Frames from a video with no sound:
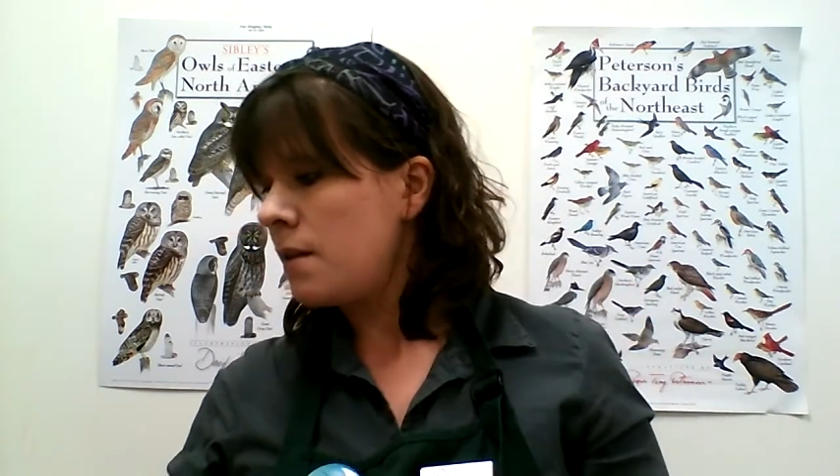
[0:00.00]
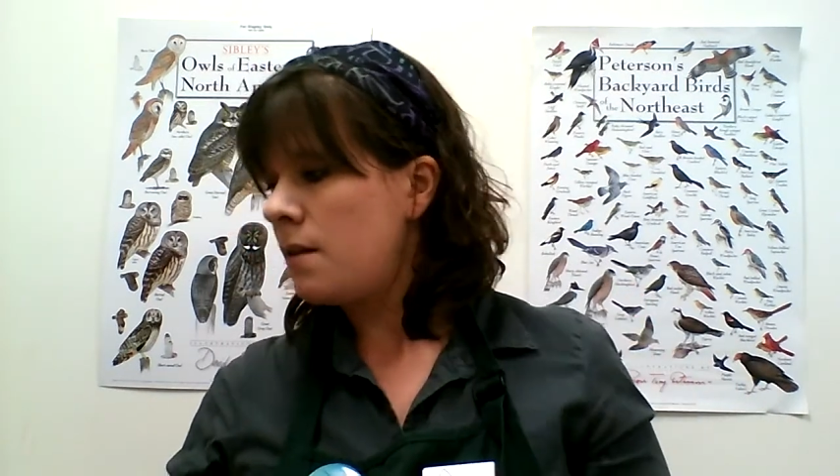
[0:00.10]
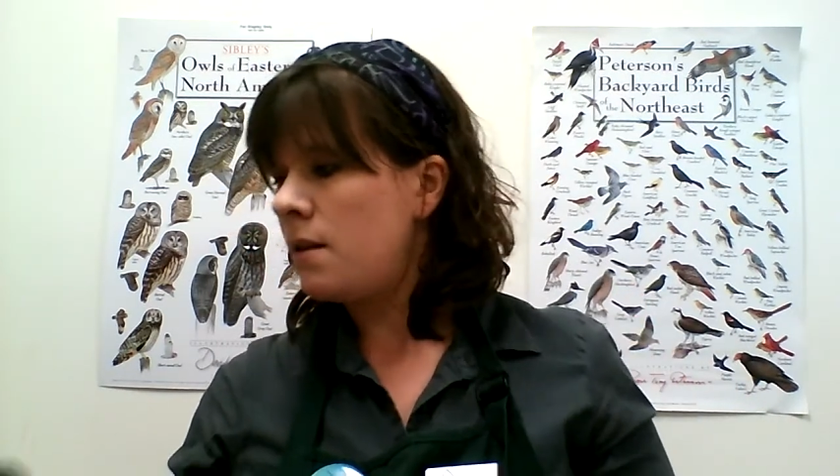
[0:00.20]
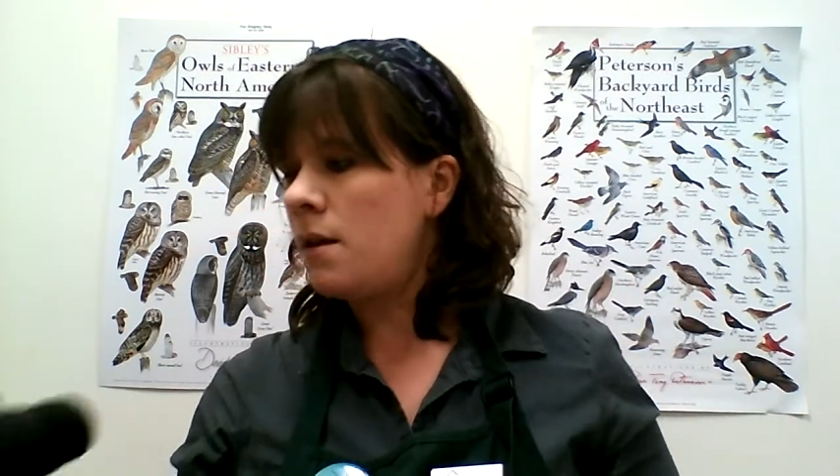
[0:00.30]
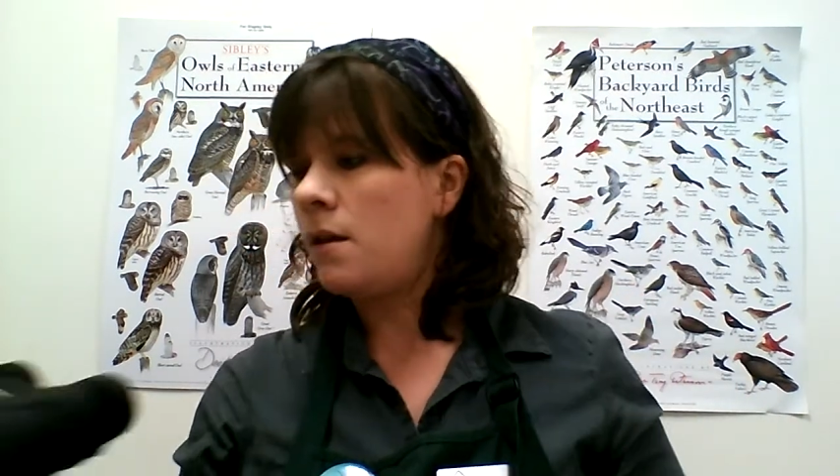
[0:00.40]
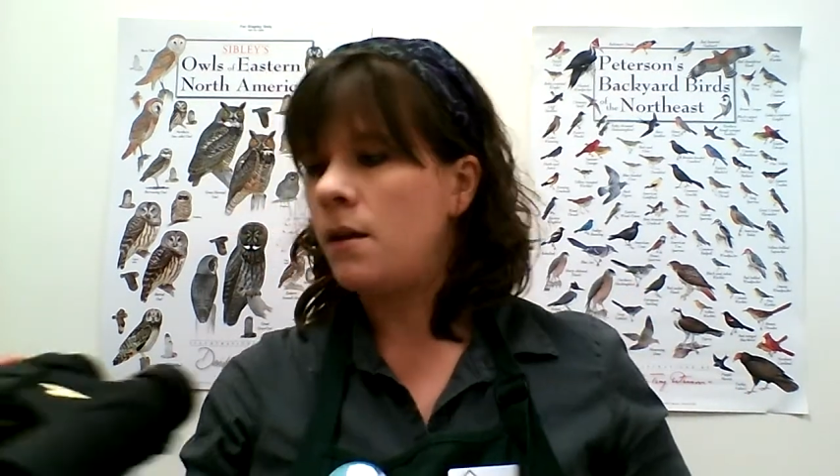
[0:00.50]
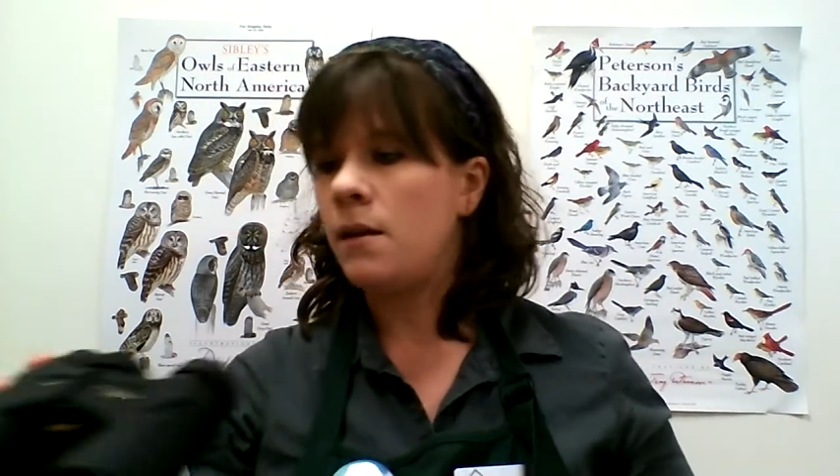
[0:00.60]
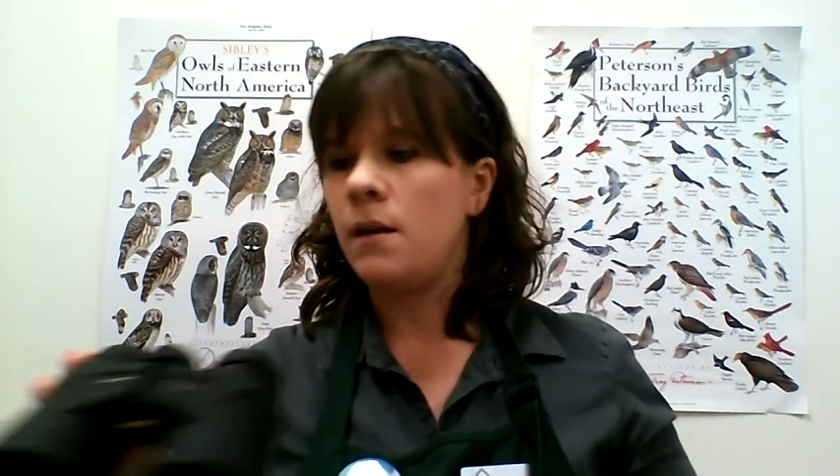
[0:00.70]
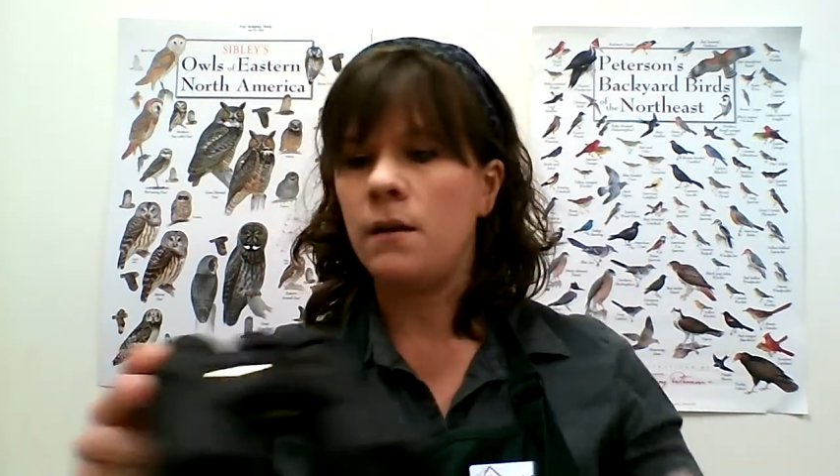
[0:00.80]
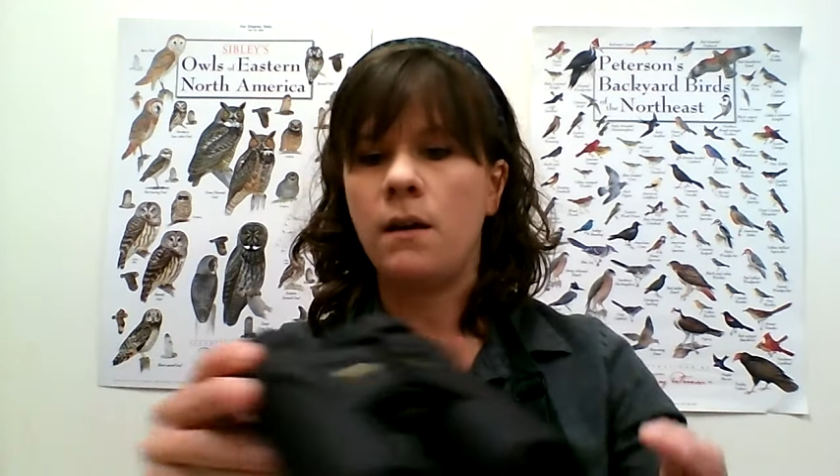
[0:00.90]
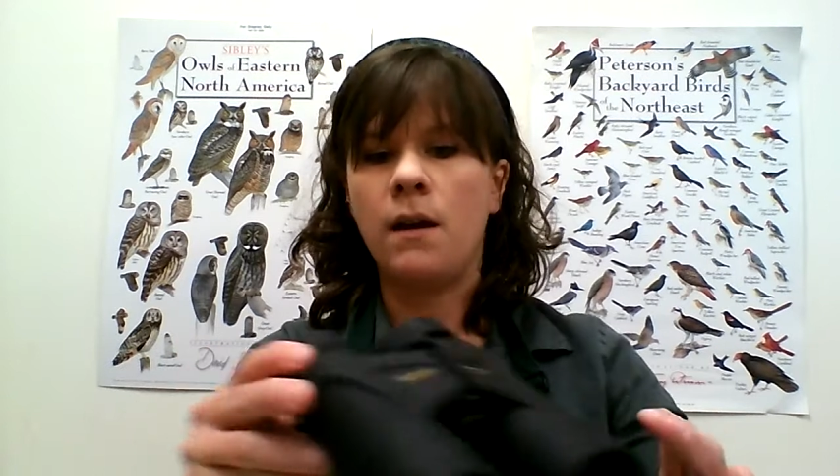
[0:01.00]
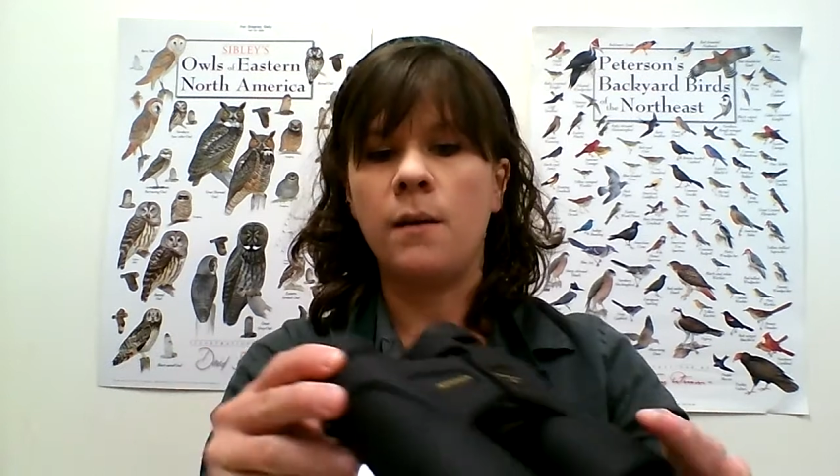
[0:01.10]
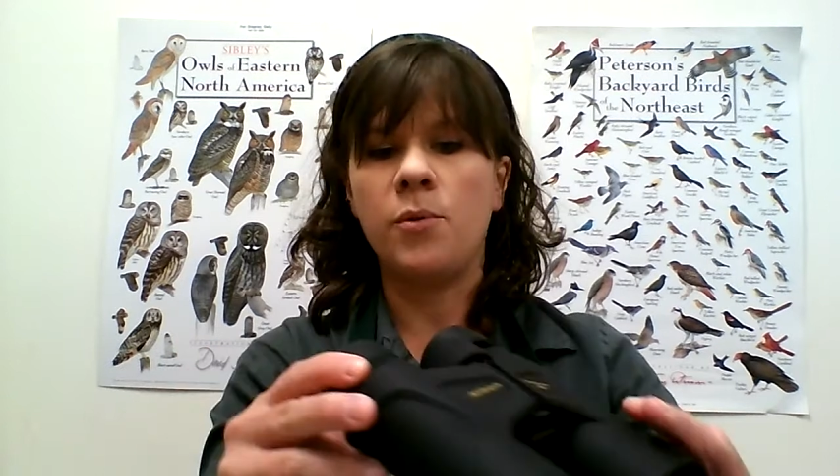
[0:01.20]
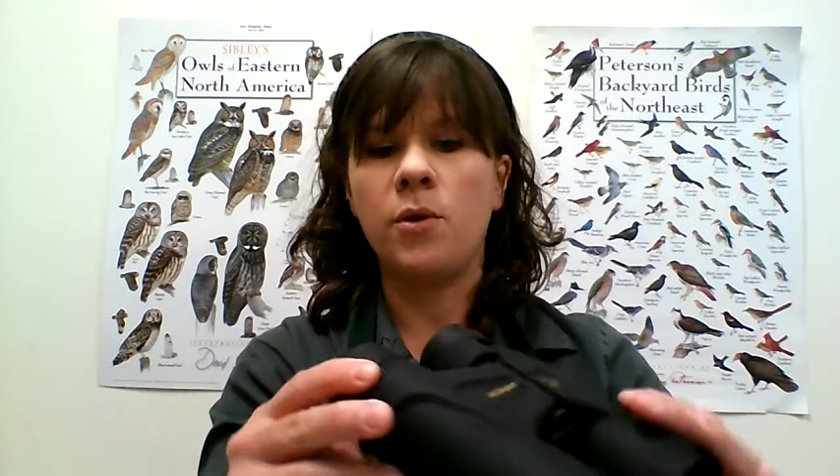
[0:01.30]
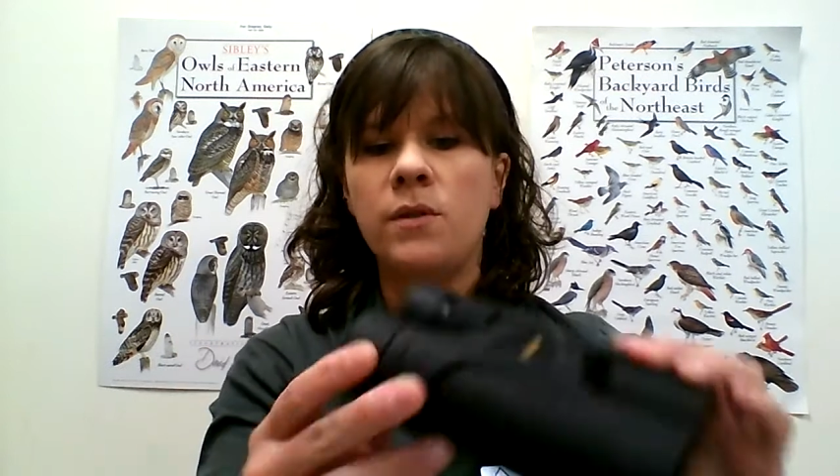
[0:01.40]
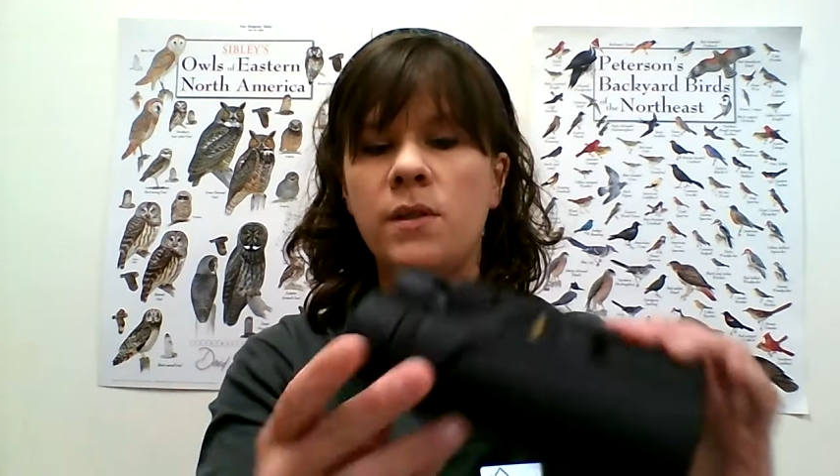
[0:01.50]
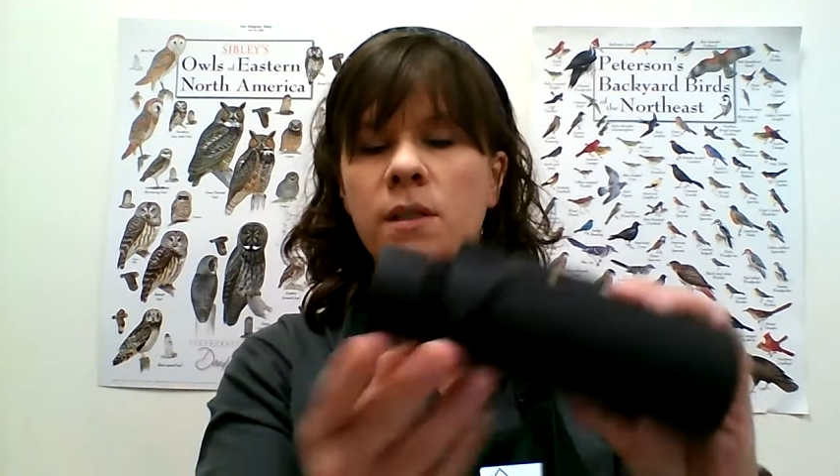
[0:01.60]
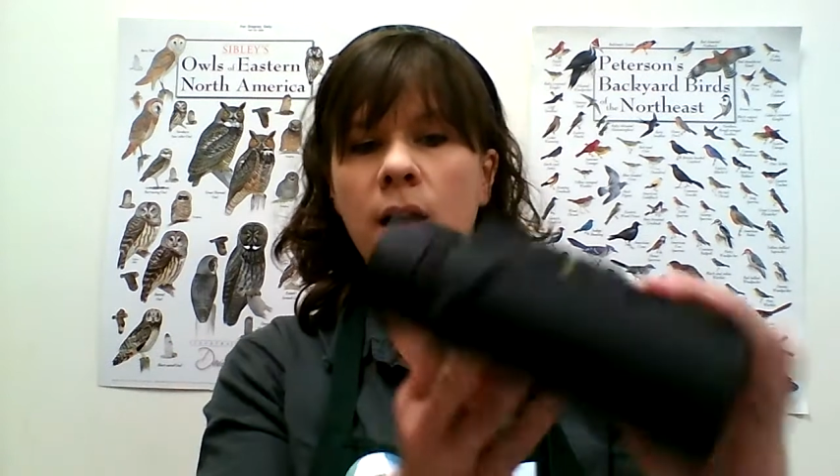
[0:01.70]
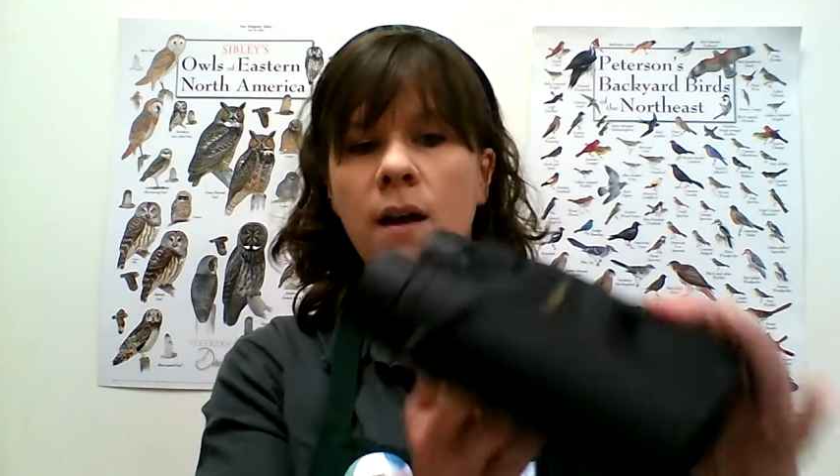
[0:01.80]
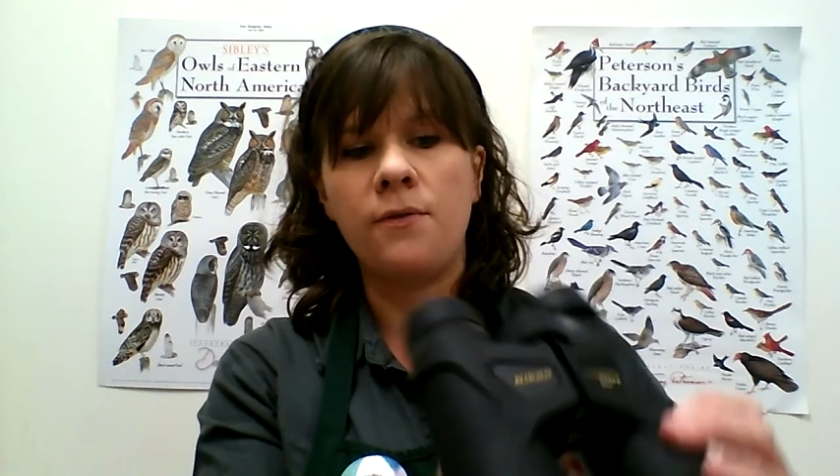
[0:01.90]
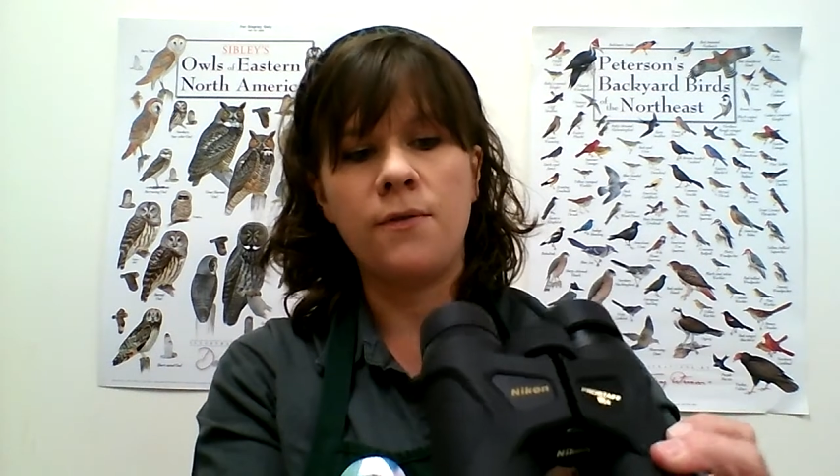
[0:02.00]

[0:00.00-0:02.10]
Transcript: the ProStaff